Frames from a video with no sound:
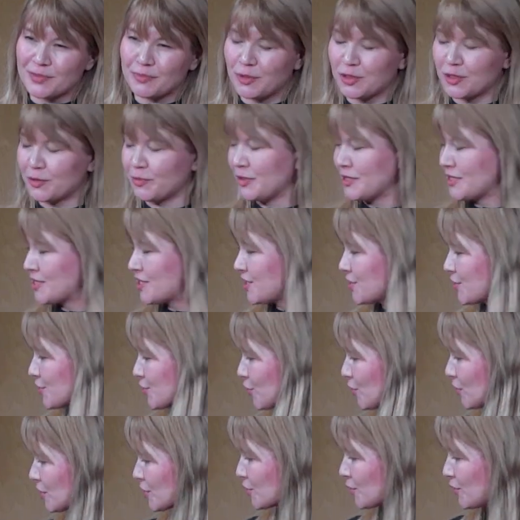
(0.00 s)
departments,
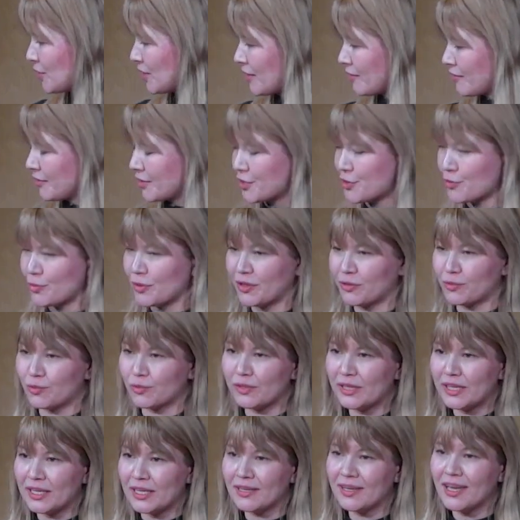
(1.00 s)
talks on average with
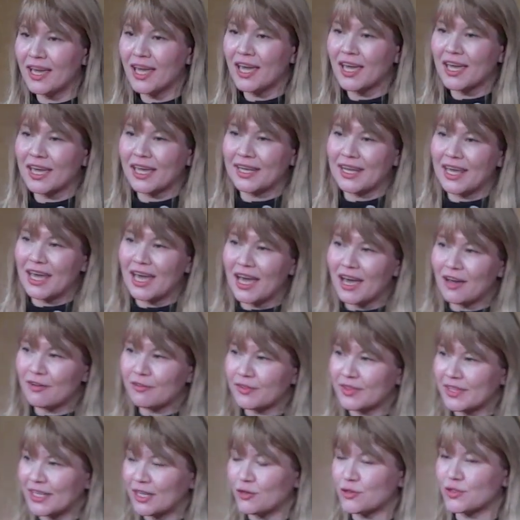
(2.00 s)

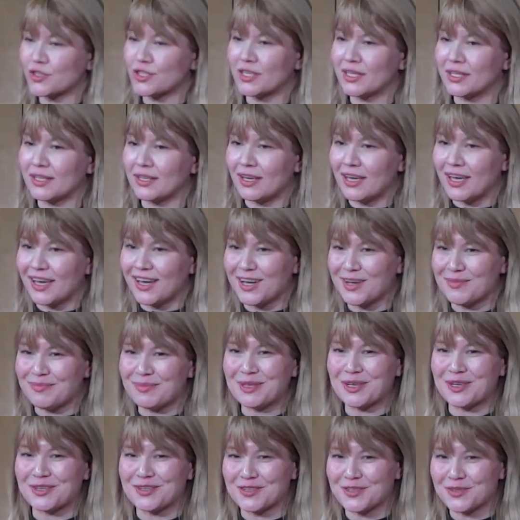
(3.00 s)
3,500
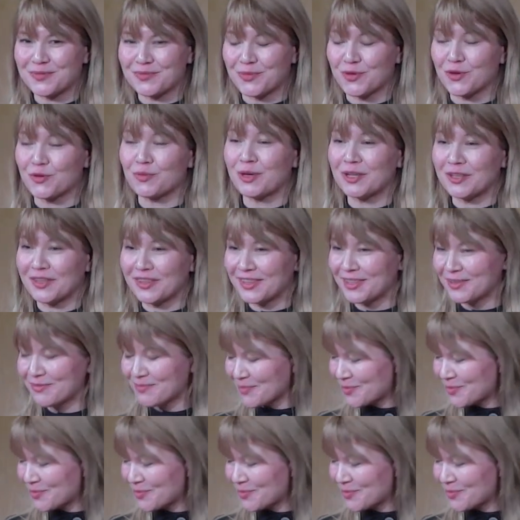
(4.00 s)
applicants per month,